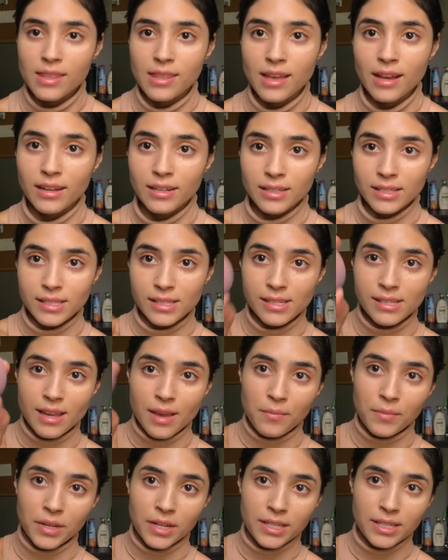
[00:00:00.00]
Next,
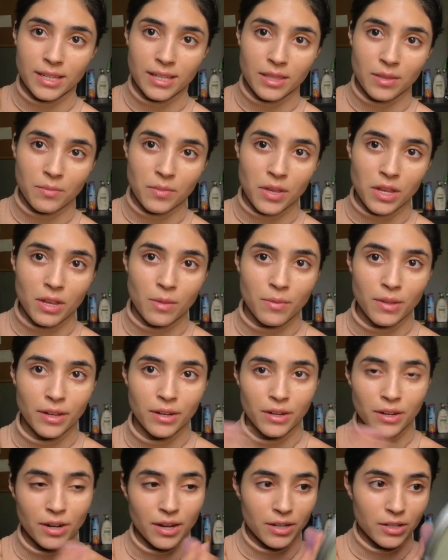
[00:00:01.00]
I'm going to take the beauty
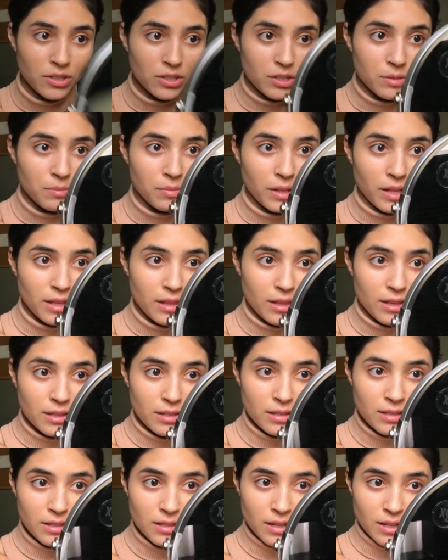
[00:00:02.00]
blender and just blend
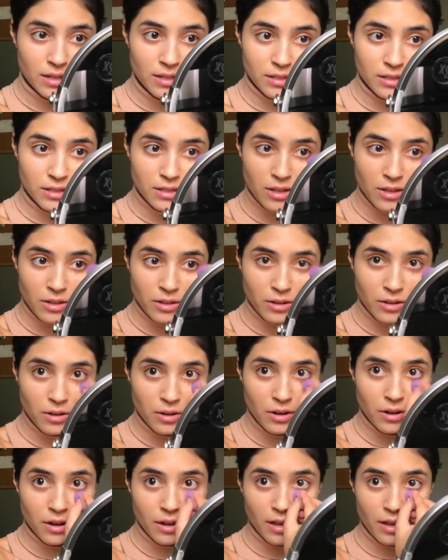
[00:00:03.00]
this concealer
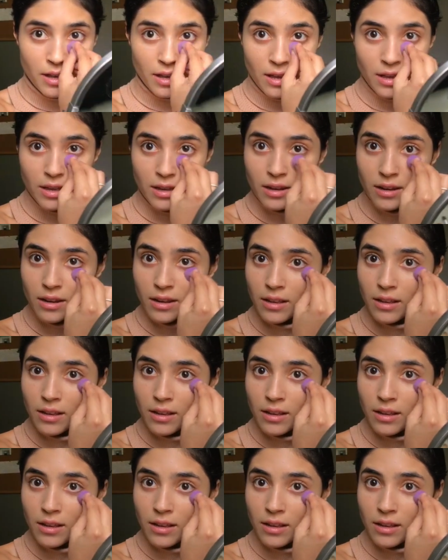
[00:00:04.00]
in.